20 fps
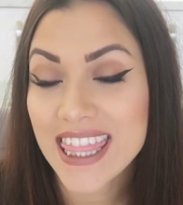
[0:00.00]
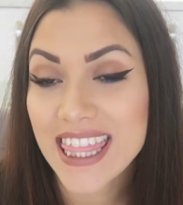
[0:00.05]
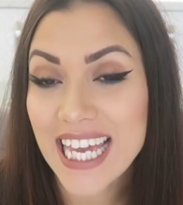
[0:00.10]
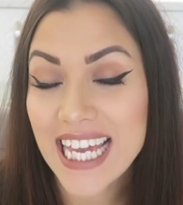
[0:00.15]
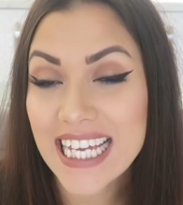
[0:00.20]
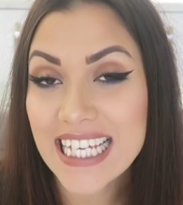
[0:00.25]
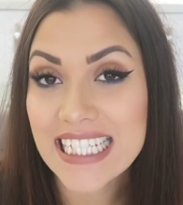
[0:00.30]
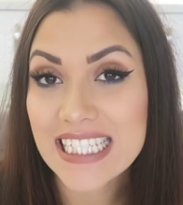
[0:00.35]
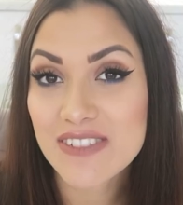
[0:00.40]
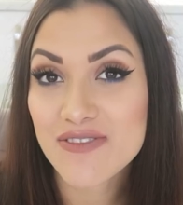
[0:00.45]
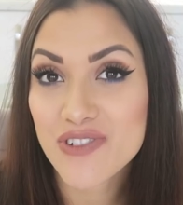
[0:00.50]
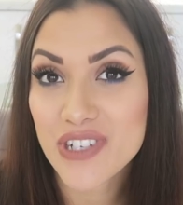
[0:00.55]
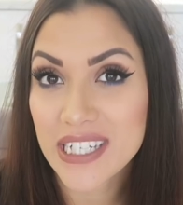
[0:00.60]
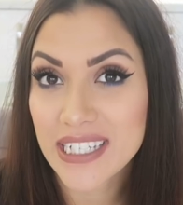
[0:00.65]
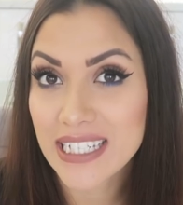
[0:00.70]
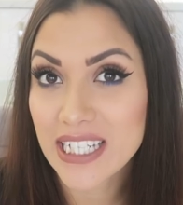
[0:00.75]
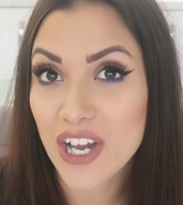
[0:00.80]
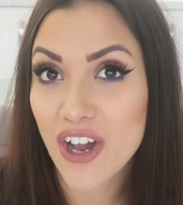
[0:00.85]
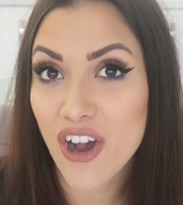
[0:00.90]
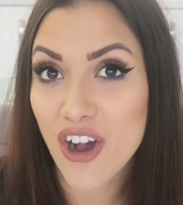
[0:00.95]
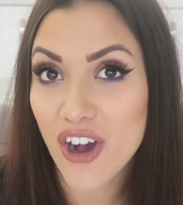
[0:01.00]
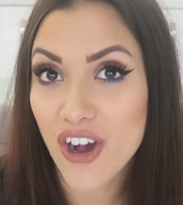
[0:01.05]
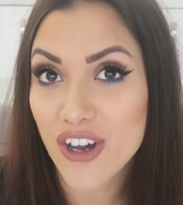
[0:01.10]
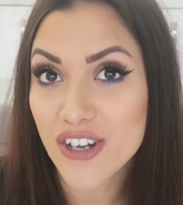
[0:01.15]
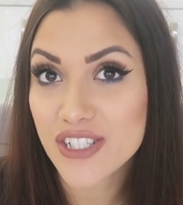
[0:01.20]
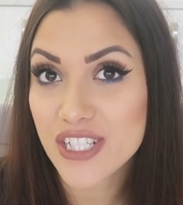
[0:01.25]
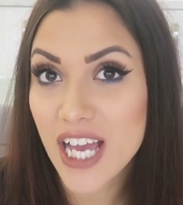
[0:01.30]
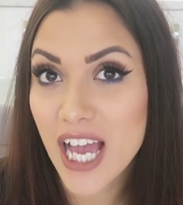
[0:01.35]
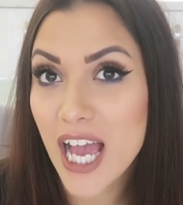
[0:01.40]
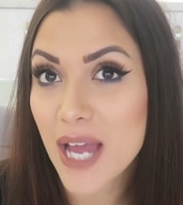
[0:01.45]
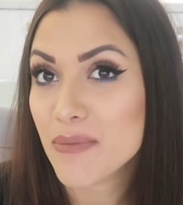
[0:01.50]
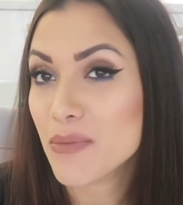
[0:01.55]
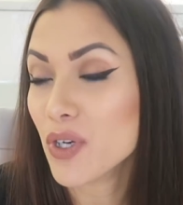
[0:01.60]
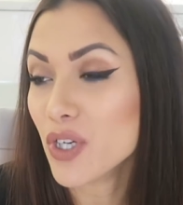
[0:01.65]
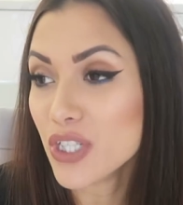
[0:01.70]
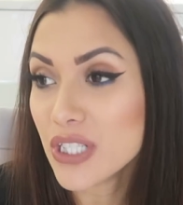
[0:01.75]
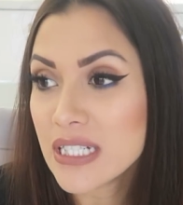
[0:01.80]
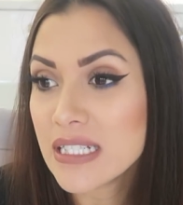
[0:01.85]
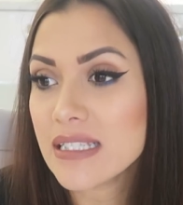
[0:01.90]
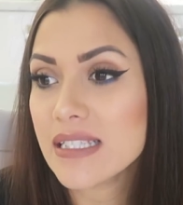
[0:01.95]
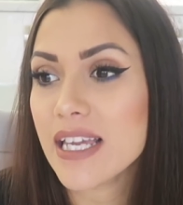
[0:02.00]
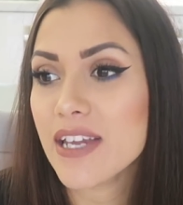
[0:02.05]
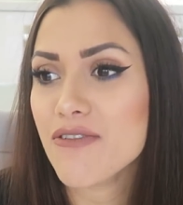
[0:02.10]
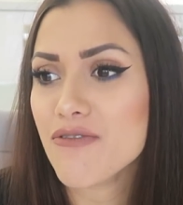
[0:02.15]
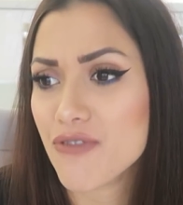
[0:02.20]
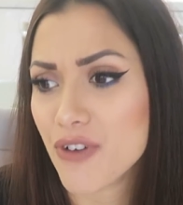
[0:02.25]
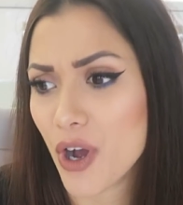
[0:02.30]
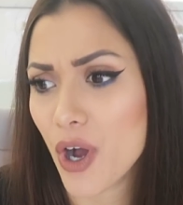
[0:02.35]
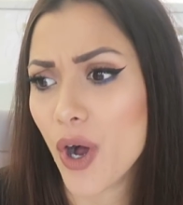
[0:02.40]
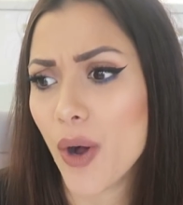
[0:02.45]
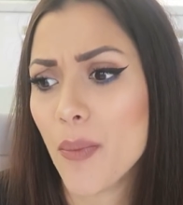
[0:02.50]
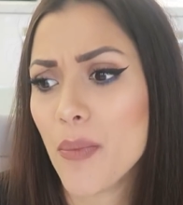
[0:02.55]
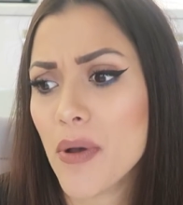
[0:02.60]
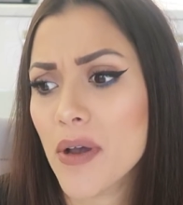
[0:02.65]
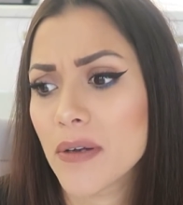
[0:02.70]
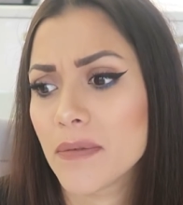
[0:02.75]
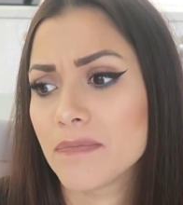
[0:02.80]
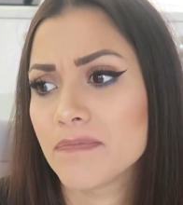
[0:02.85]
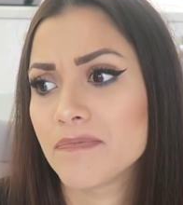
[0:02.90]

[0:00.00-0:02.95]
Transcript: That is really hard. I'm not gonna say Rob,